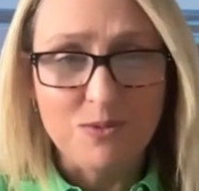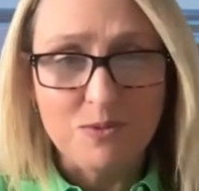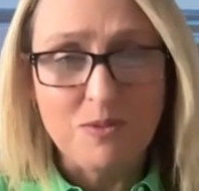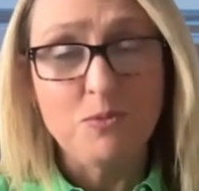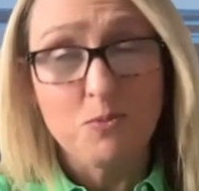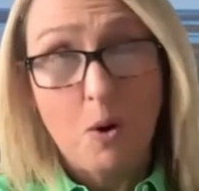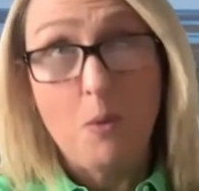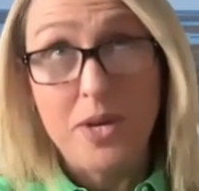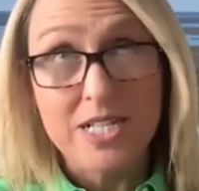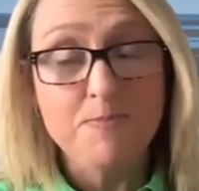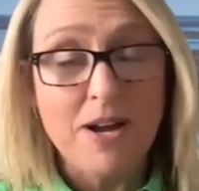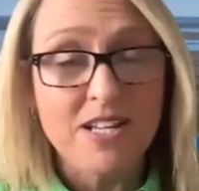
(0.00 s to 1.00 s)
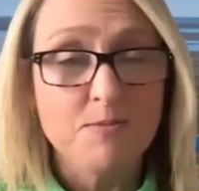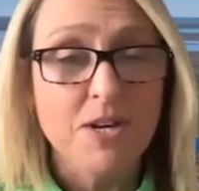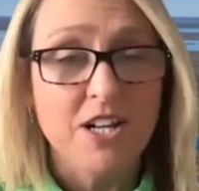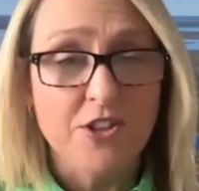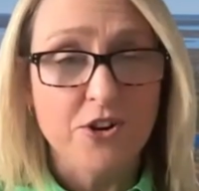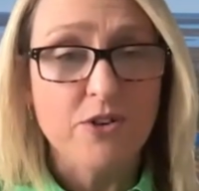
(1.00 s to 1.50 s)
what we expect to be
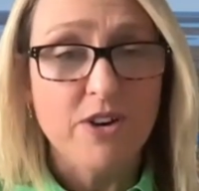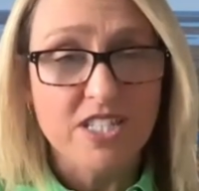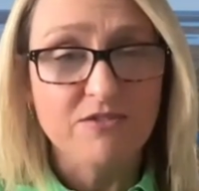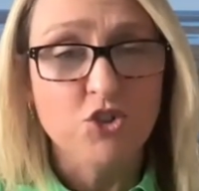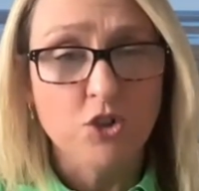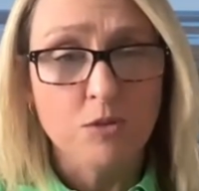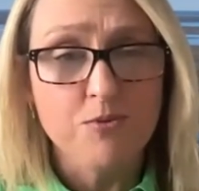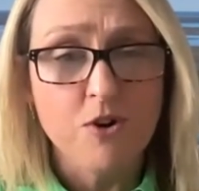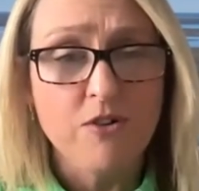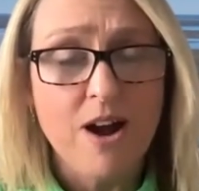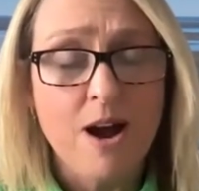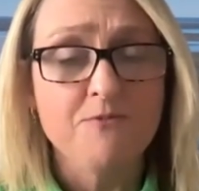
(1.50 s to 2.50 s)
another aggressive drill program